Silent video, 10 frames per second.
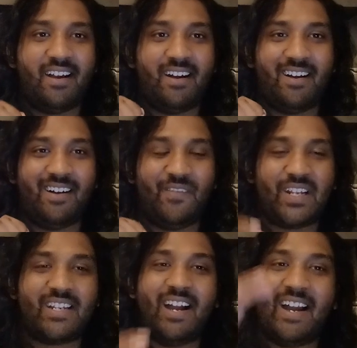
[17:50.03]

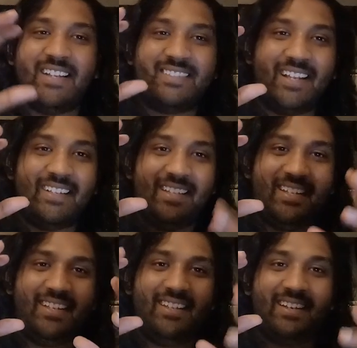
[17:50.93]
Victor are inside
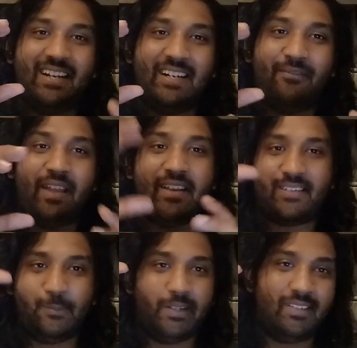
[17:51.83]
the Ferris
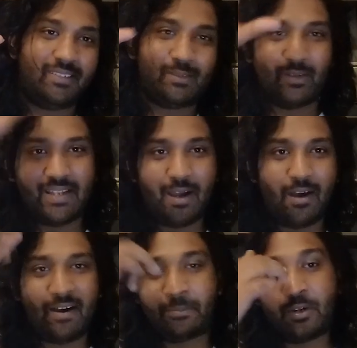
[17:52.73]
wheel, so they are
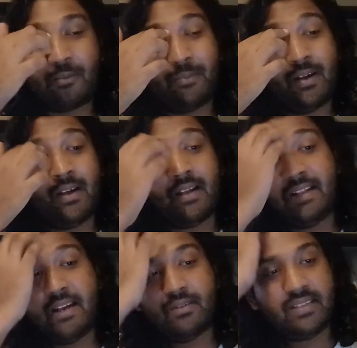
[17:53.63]
up top. Then
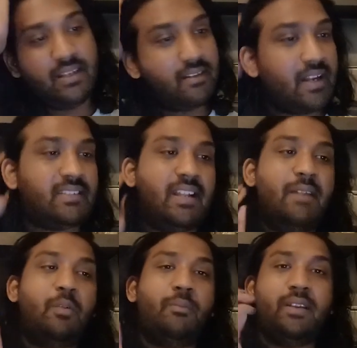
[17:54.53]
you see Renslayer and
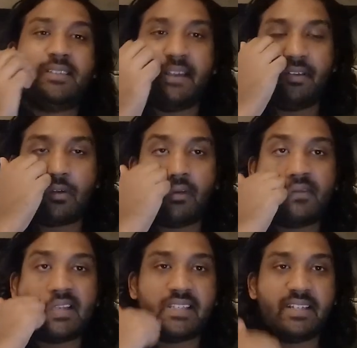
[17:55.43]
Mobius having a
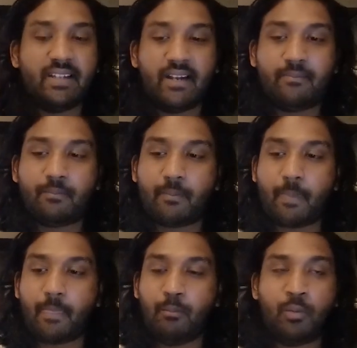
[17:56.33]
conversation, that
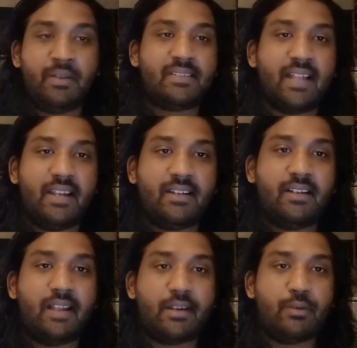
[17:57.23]
Mobius telling her
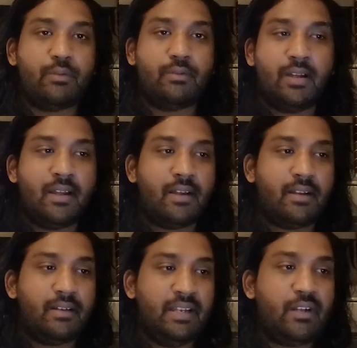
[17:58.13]
that you
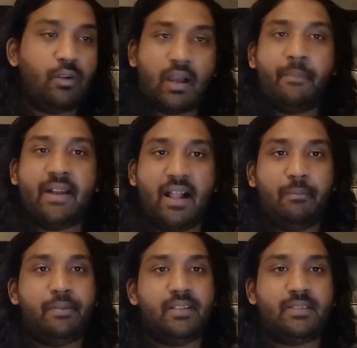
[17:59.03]
need to come and help
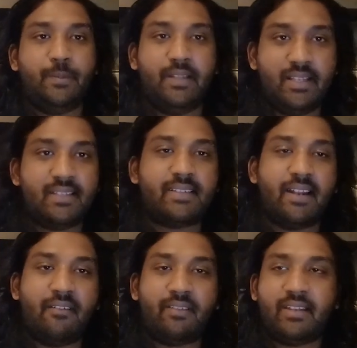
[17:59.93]
us with this and
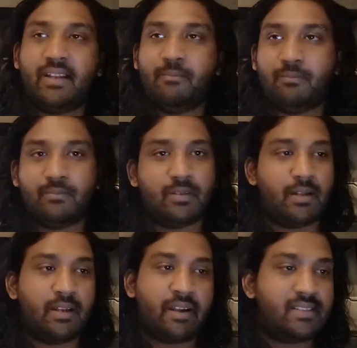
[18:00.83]
everything, and
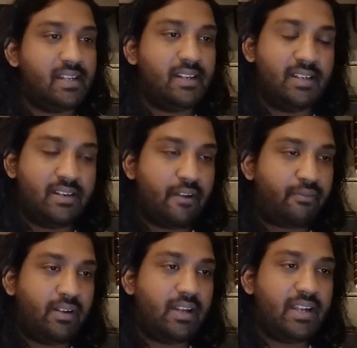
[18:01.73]
Renslayer
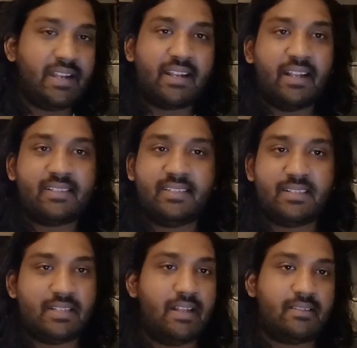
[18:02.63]
definitely neglects it.
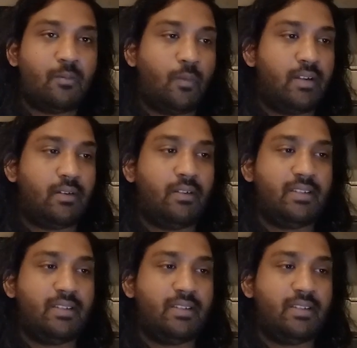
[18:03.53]
She doesn't want all this.